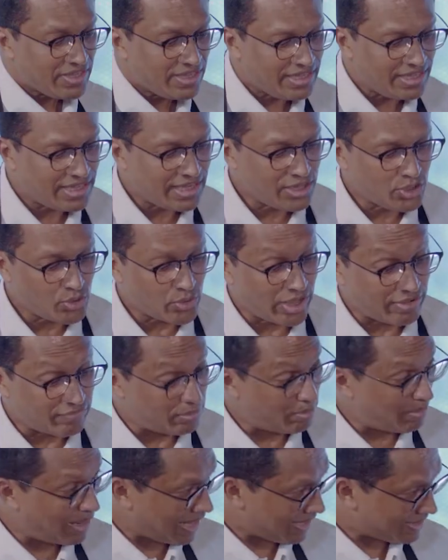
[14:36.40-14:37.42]
Here you have a
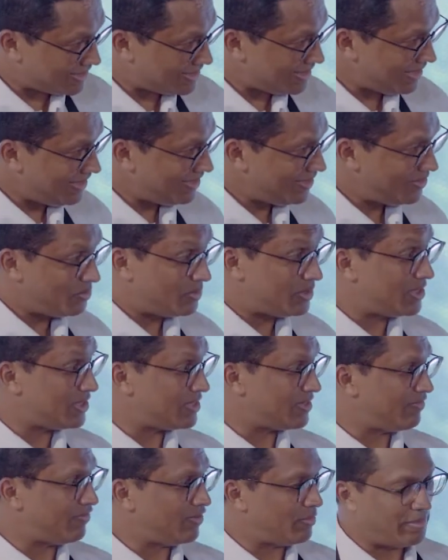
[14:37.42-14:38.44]
black tea, which is
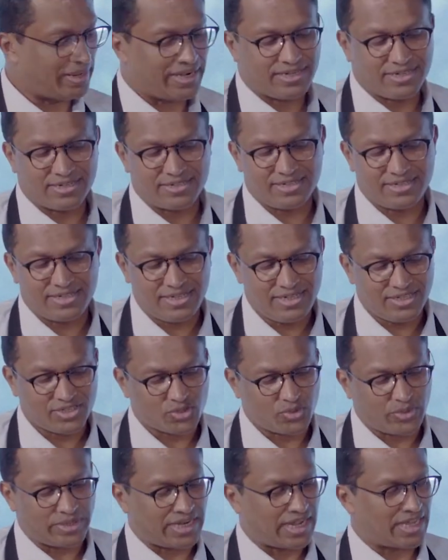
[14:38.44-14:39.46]
a fermented tea,
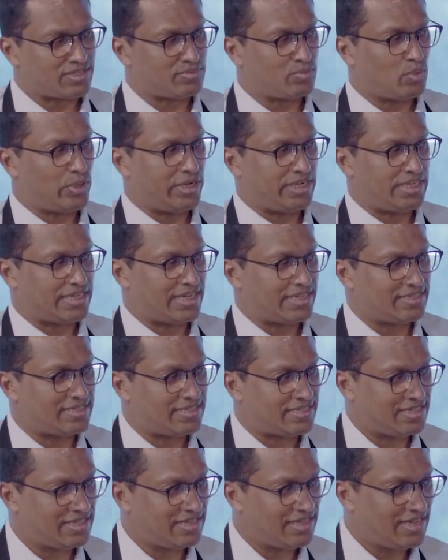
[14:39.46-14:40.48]
so it has more
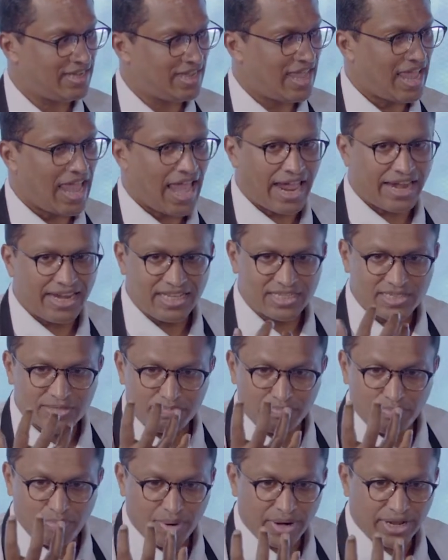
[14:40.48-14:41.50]
intensity, and it's
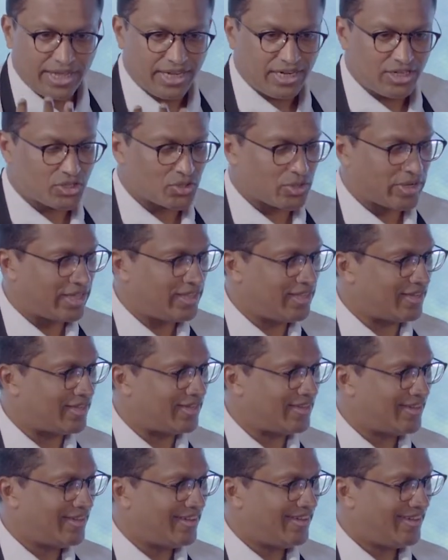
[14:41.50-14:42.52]
bringing together
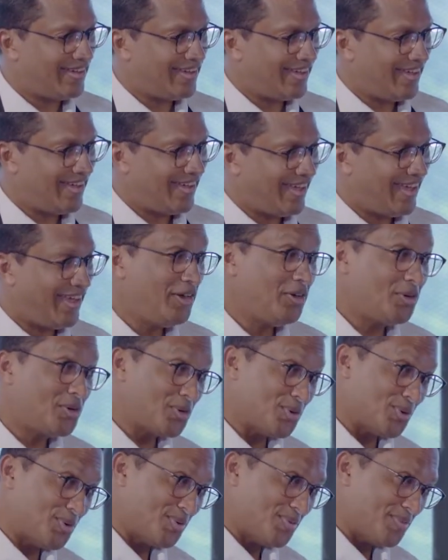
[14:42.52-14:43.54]

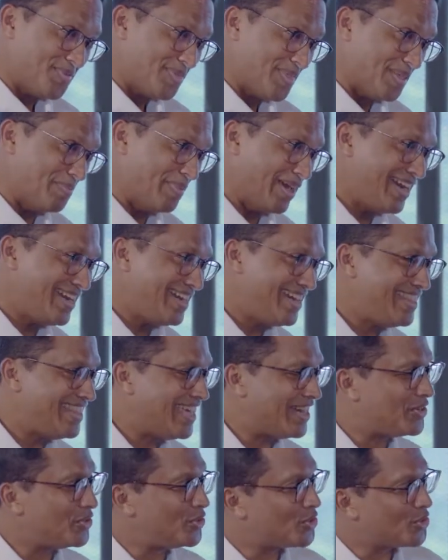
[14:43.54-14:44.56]
into the melody
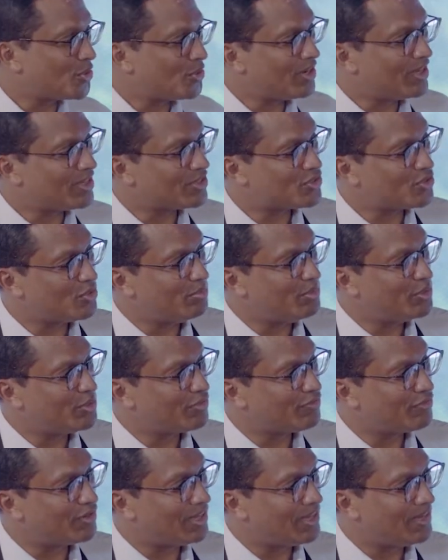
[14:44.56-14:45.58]
that you showed us so
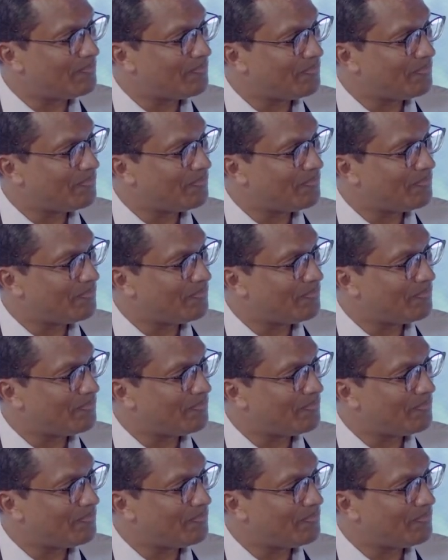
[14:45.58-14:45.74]
beautifully.